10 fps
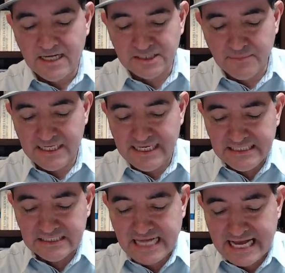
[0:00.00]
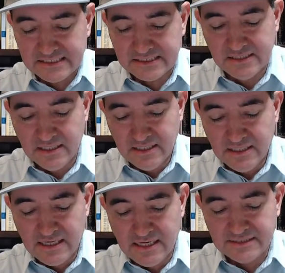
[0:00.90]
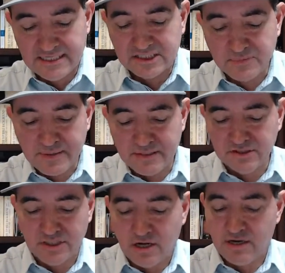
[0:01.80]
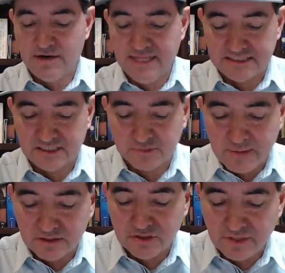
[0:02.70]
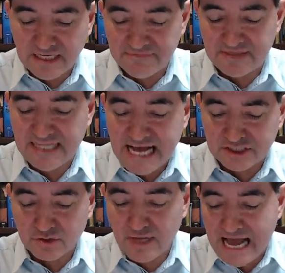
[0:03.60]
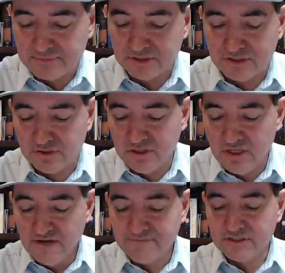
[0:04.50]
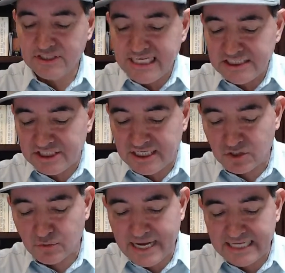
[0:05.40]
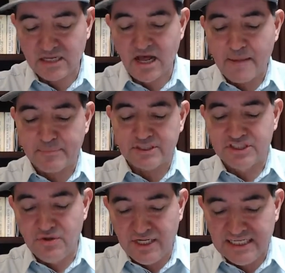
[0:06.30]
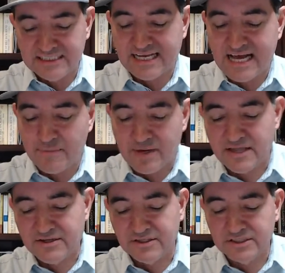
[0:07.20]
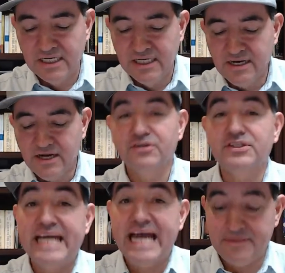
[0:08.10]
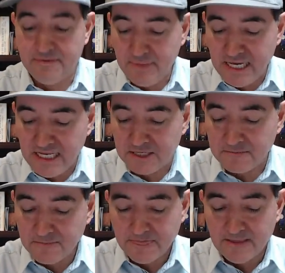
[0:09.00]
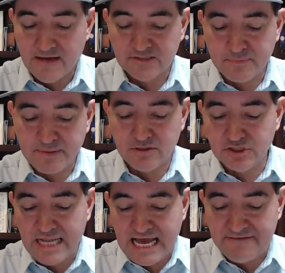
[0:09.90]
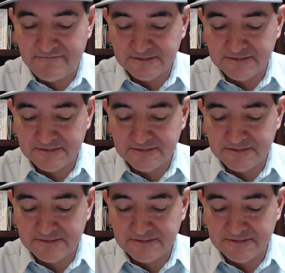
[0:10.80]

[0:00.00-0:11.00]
some of the insights that are this. The spiritual gift and natural aptitude for teaching creates opportunities to help others understand the meaning of spiritual life.